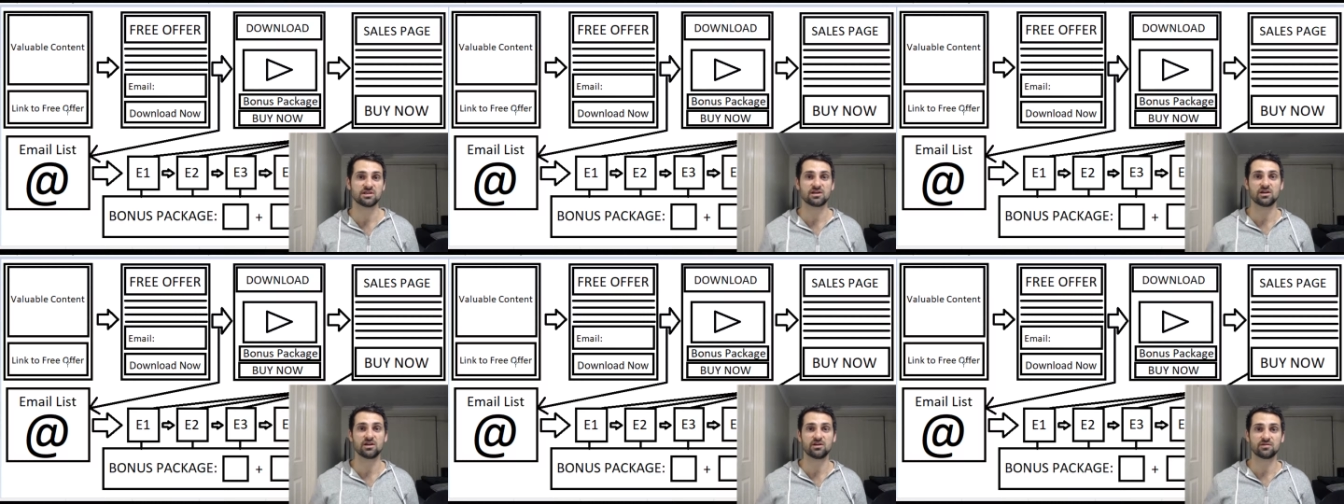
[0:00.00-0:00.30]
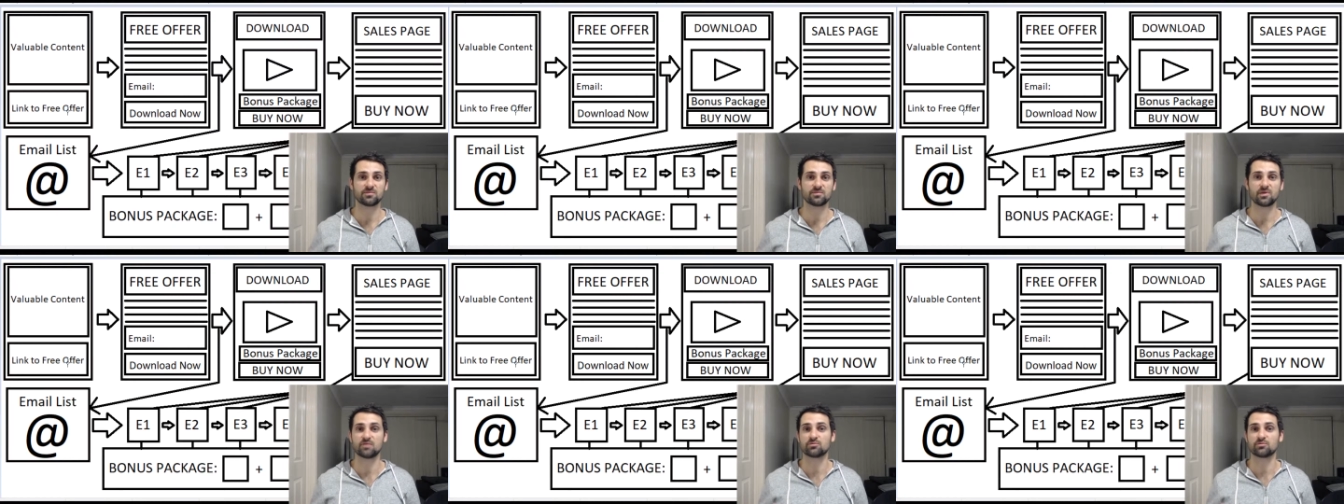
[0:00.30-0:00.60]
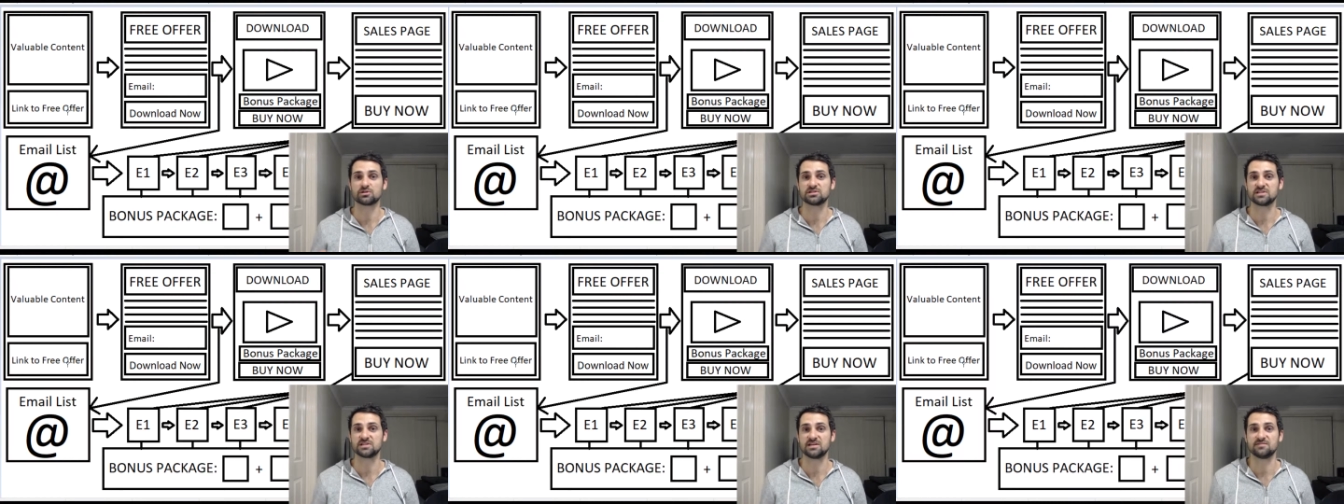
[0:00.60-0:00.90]
and they're going to
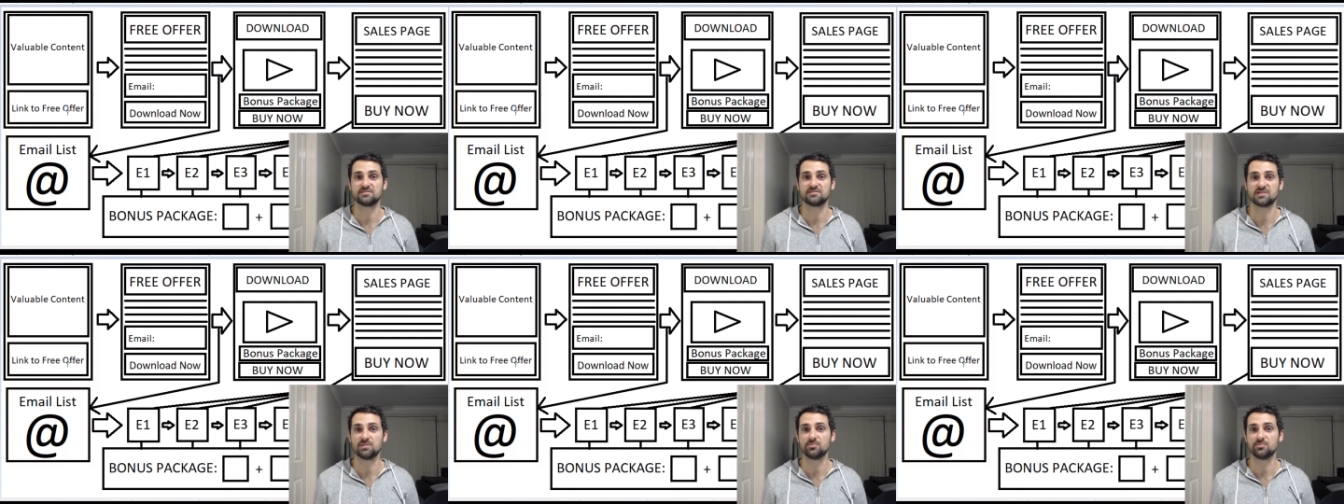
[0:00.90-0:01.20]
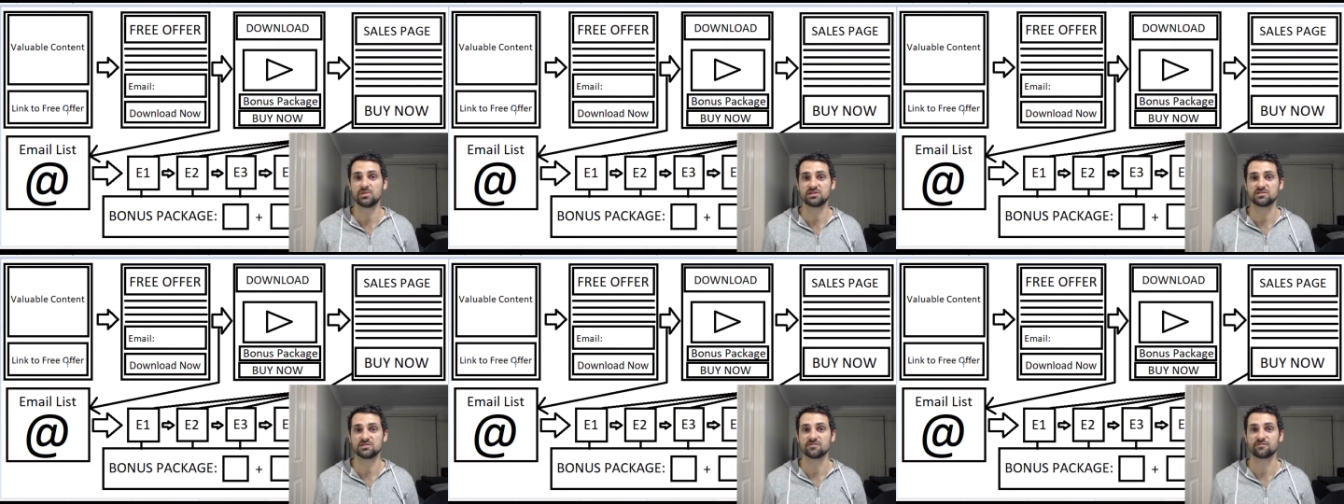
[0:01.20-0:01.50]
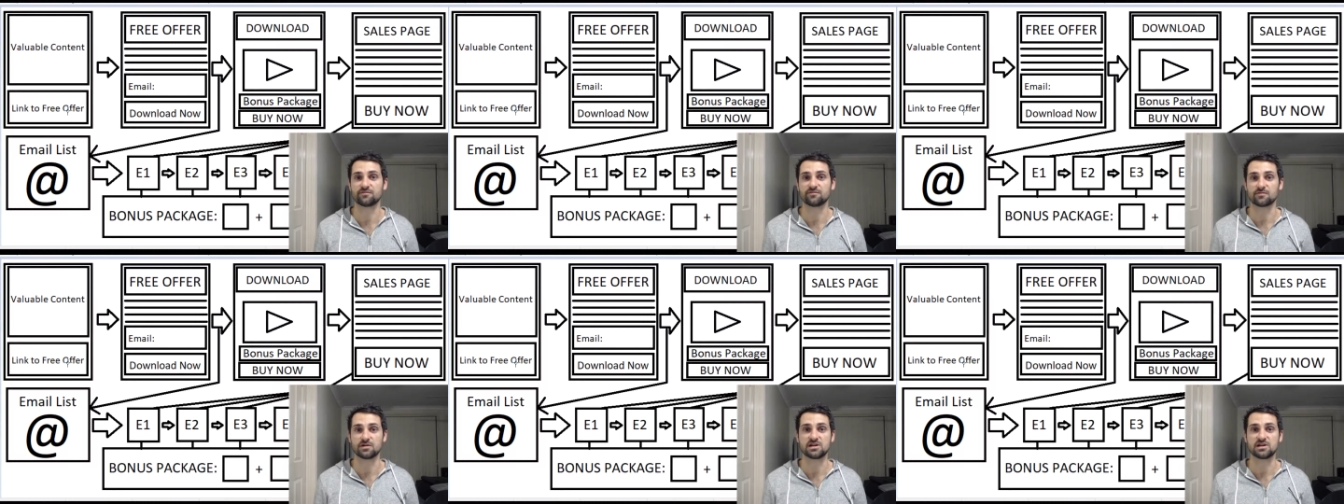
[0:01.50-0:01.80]
receive some piece
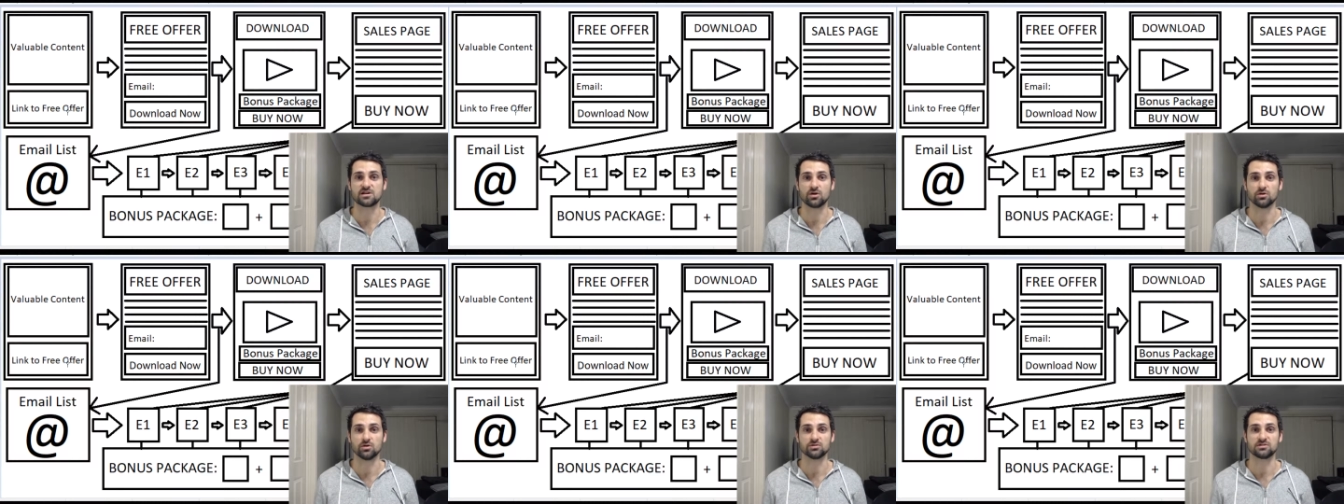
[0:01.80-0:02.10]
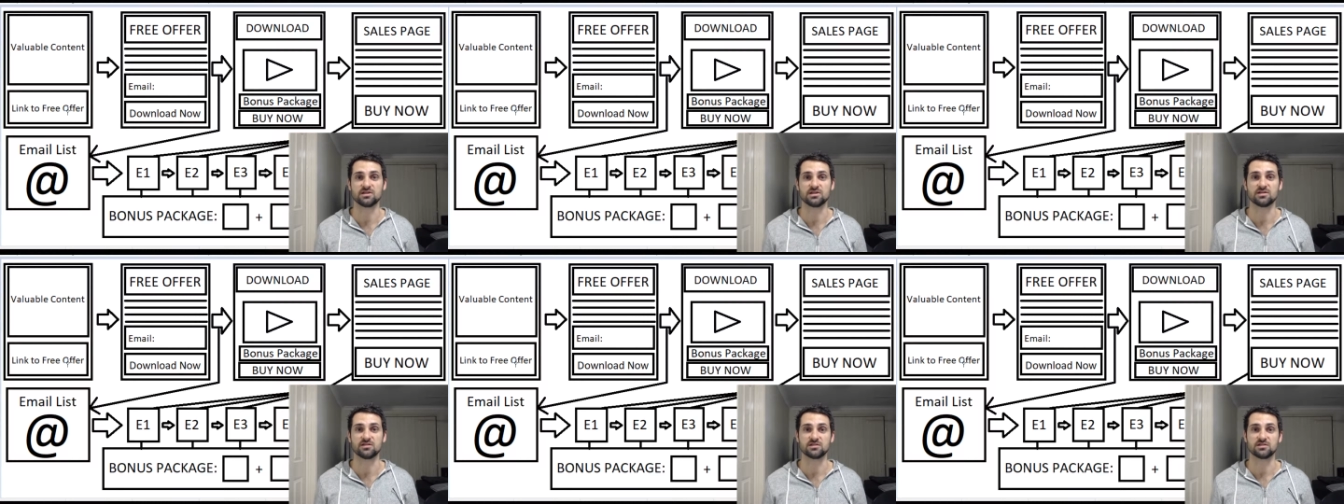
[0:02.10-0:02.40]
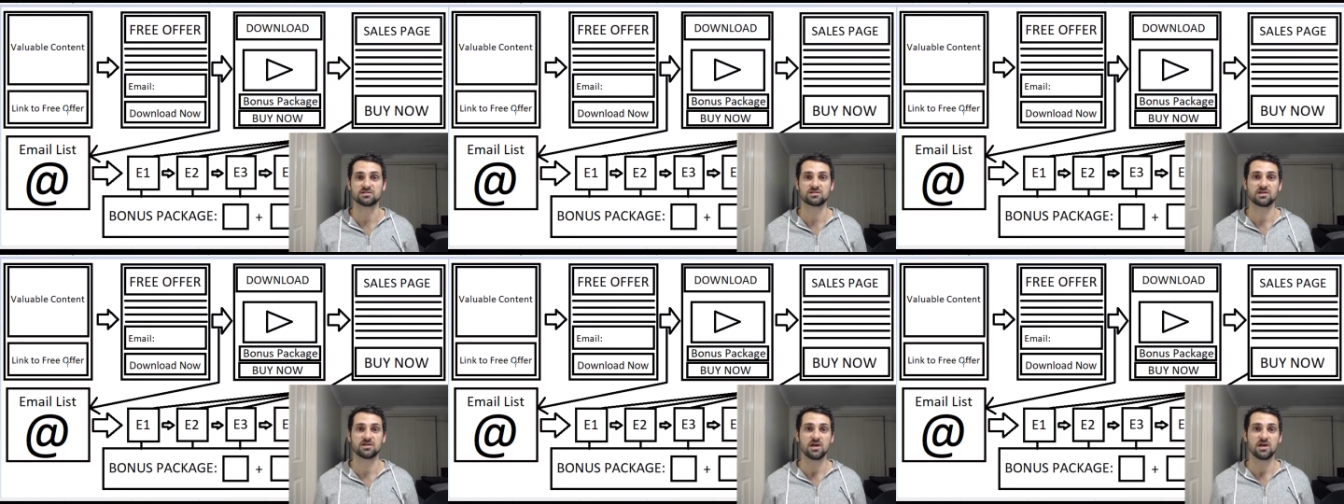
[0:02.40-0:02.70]
of free content